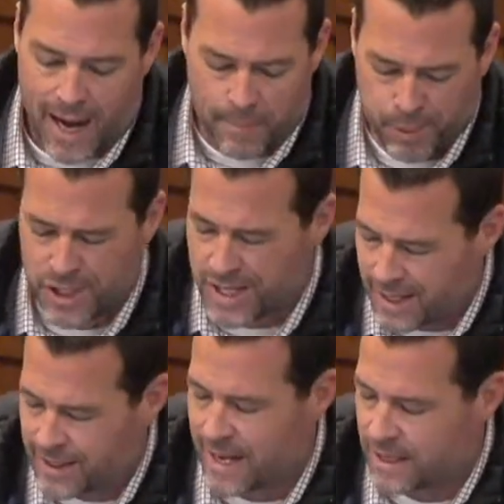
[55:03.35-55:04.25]
I
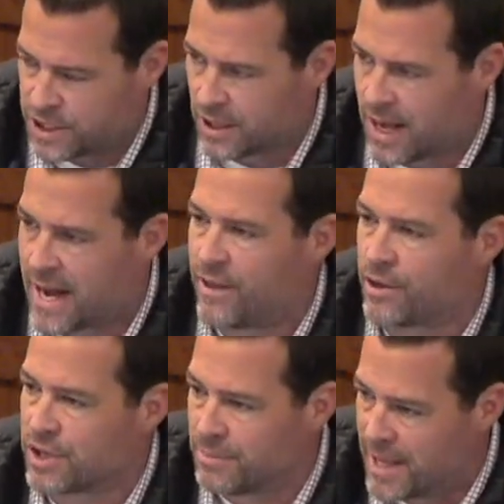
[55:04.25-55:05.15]
appreciate that in July
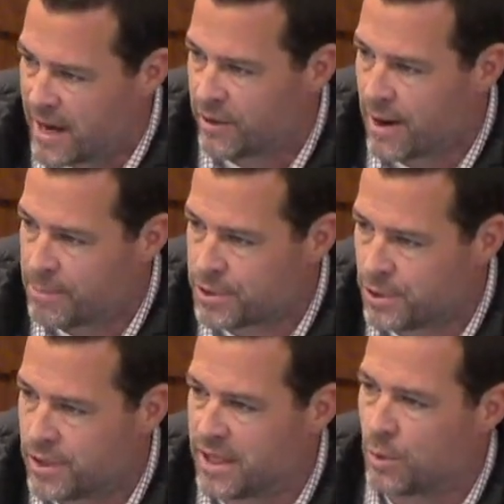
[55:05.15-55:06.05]
there's going to be that other
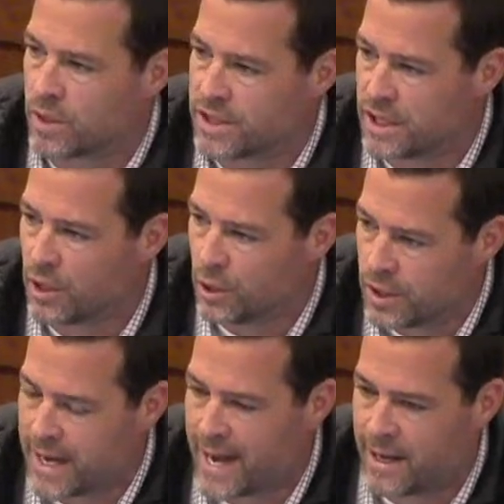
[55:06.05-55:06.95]
opportunity and that we'll continue to
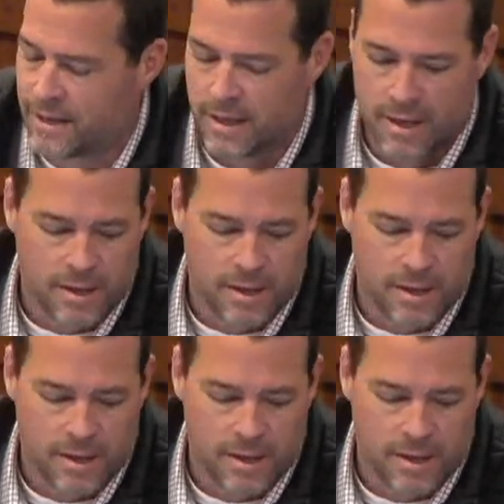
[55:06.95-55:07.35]
look at it.